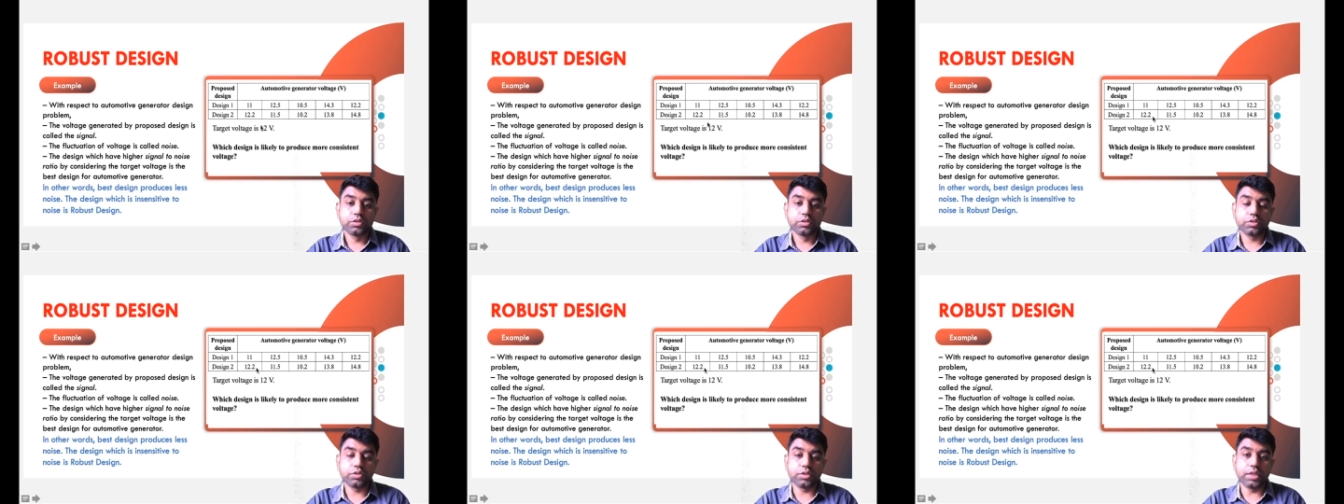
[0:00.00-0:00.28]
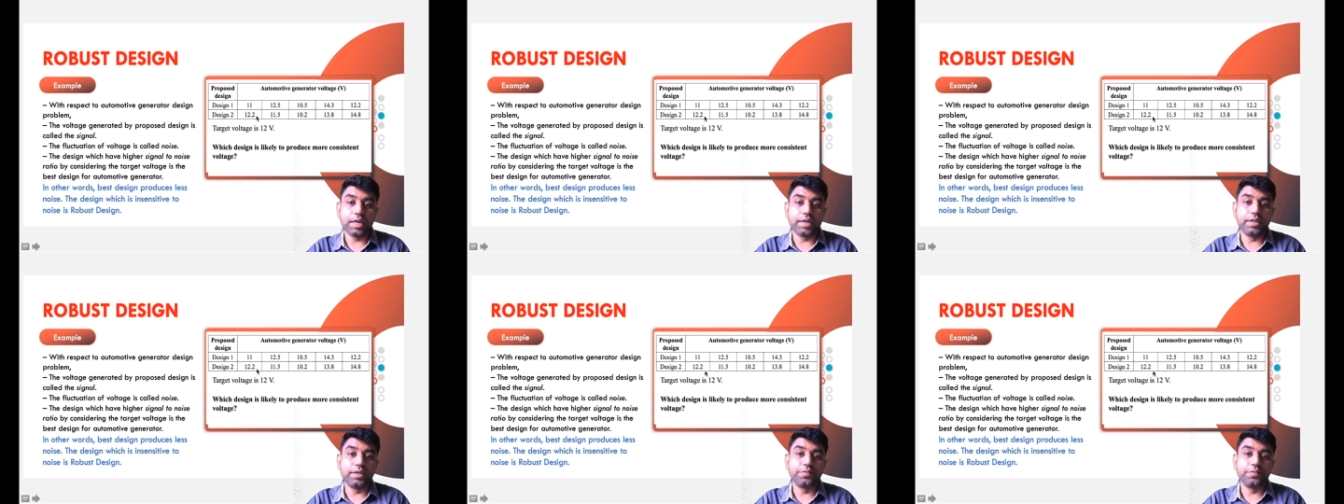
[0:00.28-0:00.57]
So
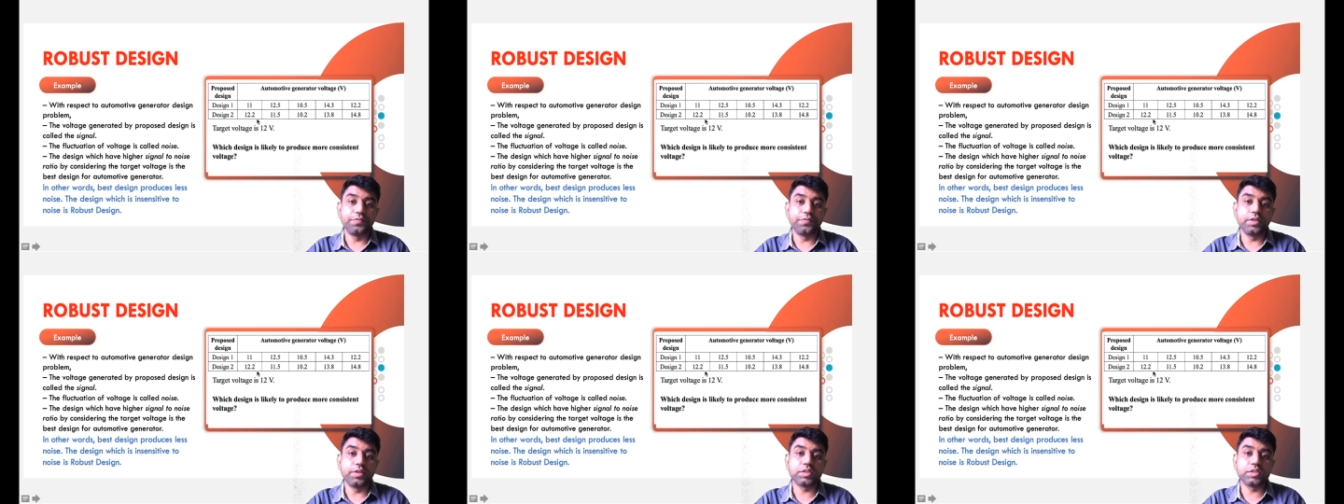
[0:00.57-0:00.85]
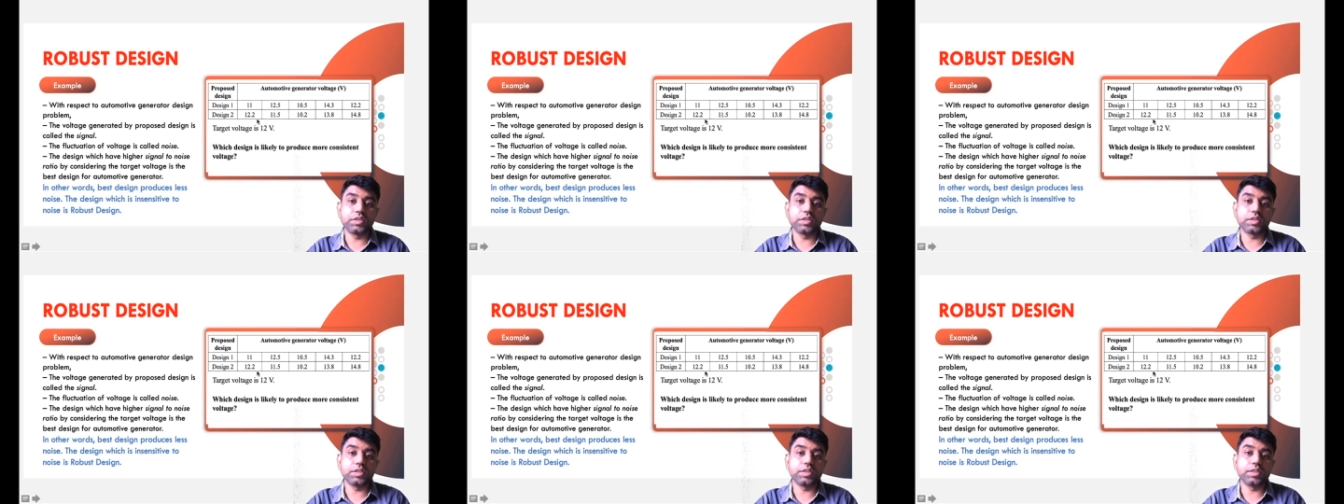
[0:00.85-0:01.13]
that
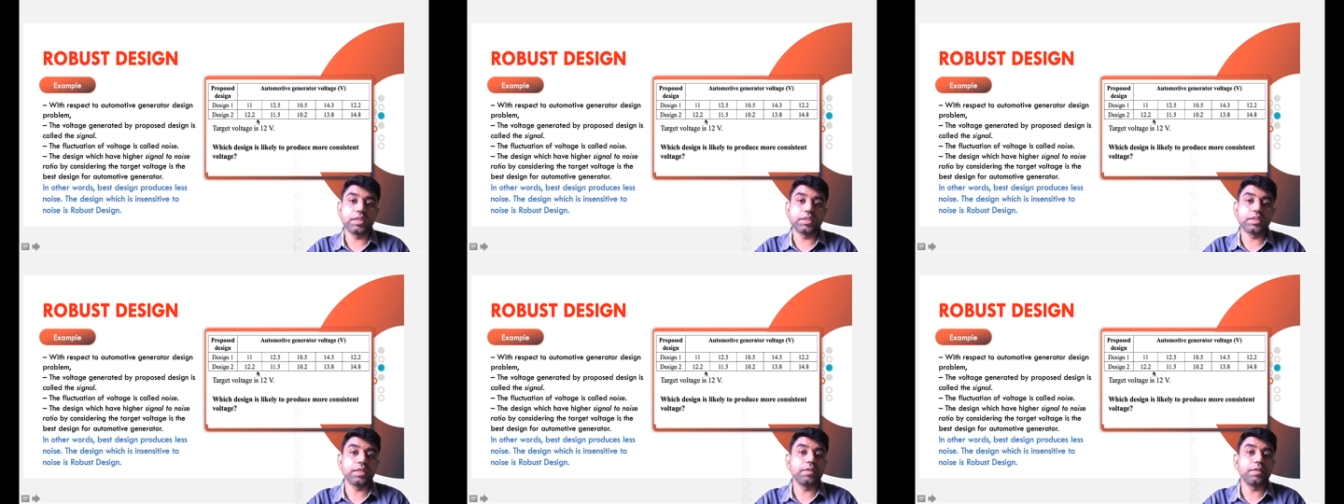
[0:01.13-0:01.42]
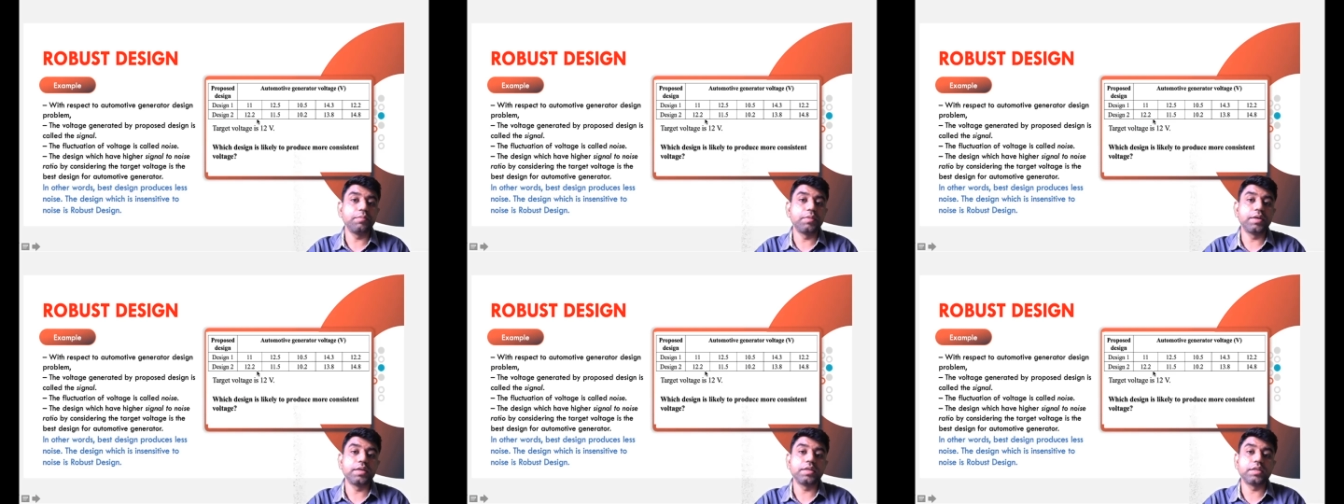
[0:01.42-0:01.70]
difference is
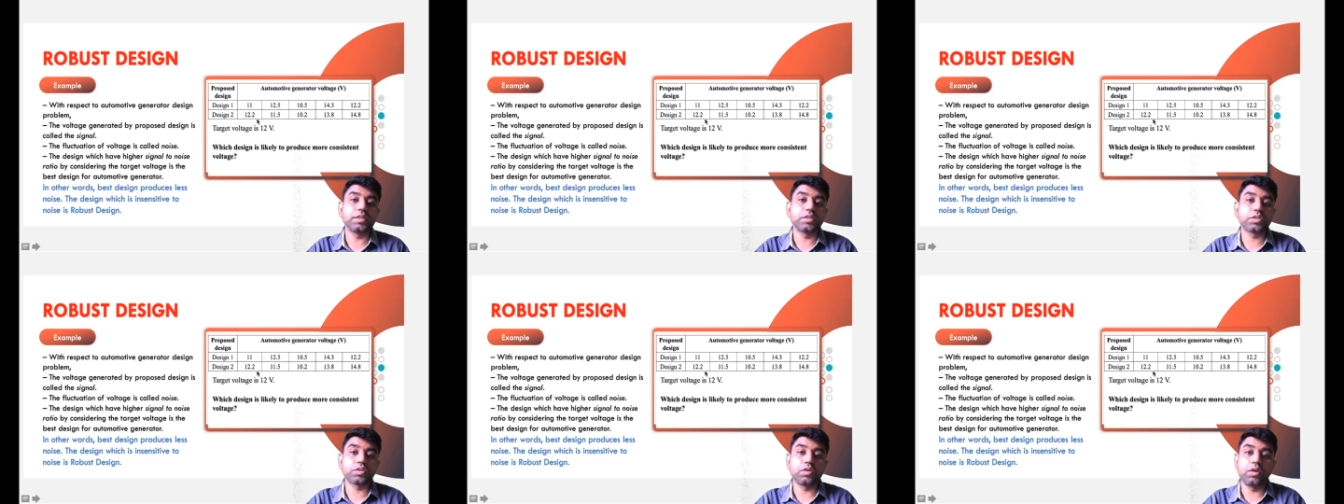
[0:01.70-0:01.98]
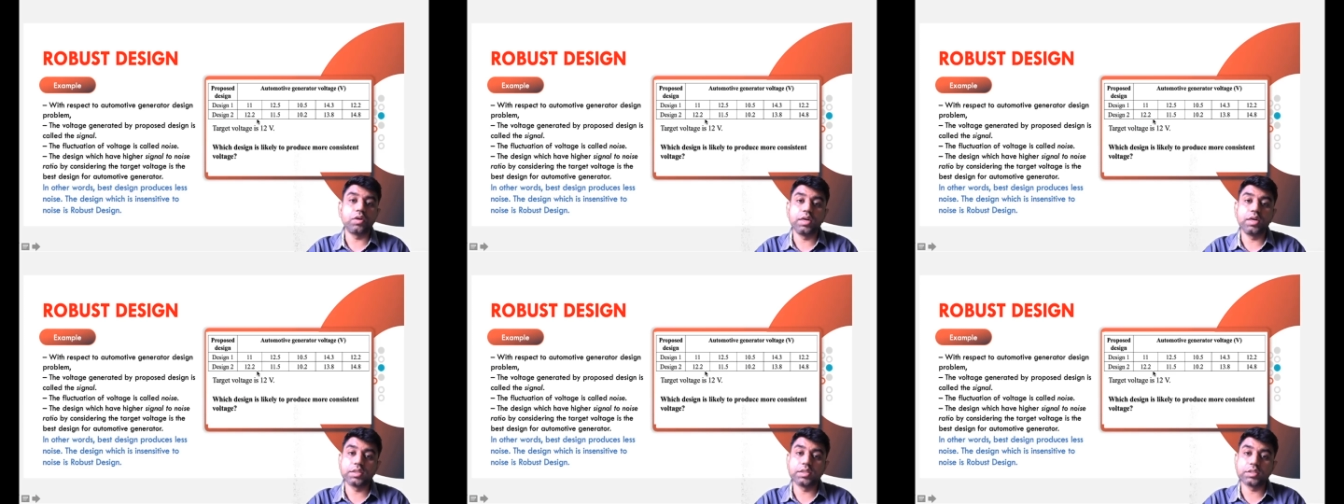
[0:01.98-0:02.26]
nothing but it is
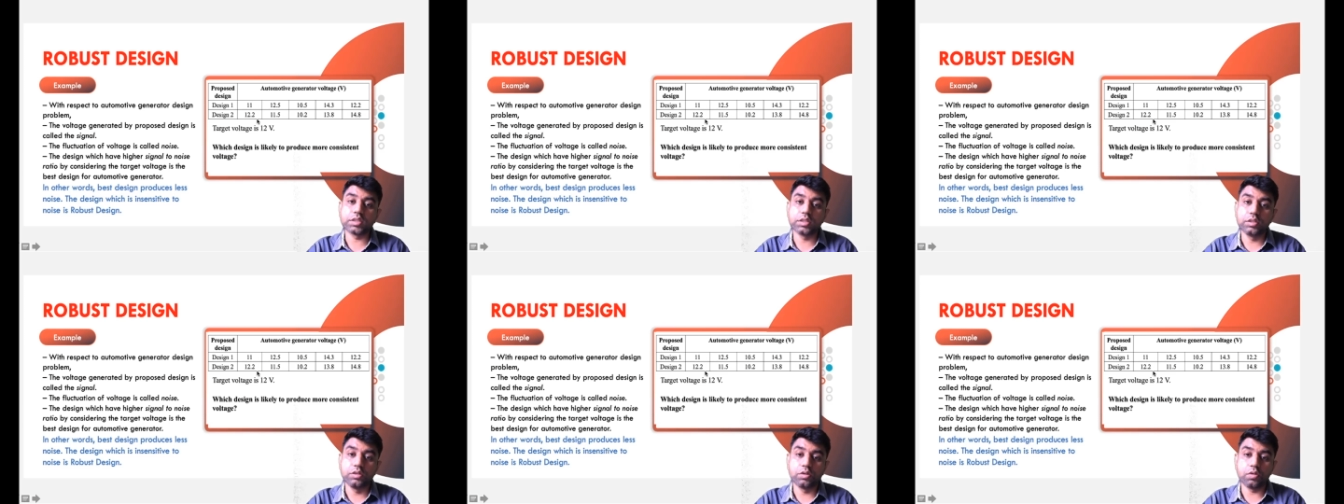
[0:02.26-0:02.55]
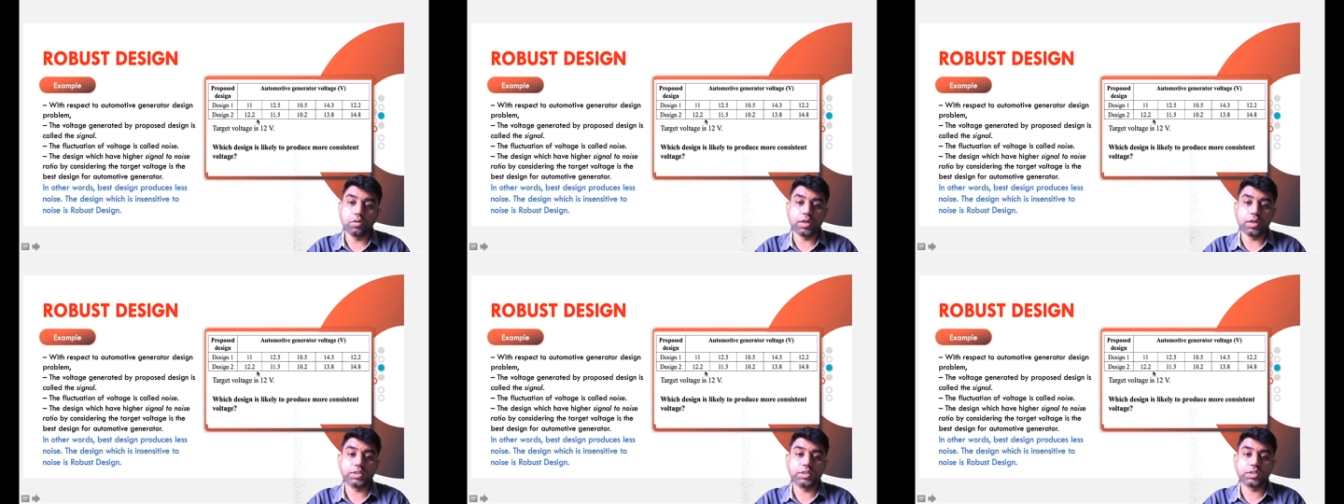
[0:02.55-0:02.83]
called as a
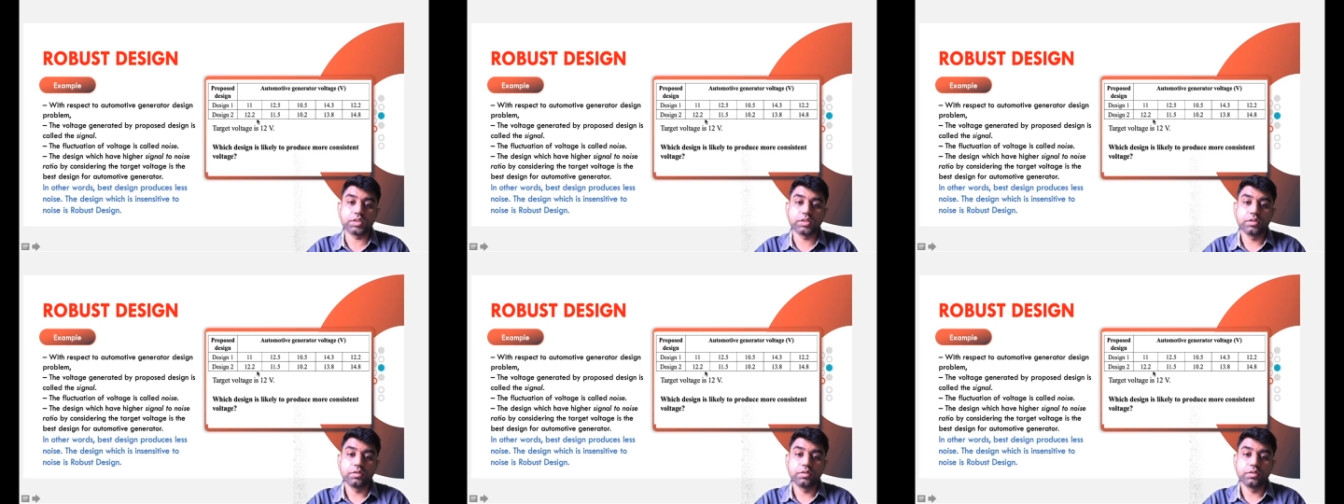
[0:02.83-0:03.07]
noise.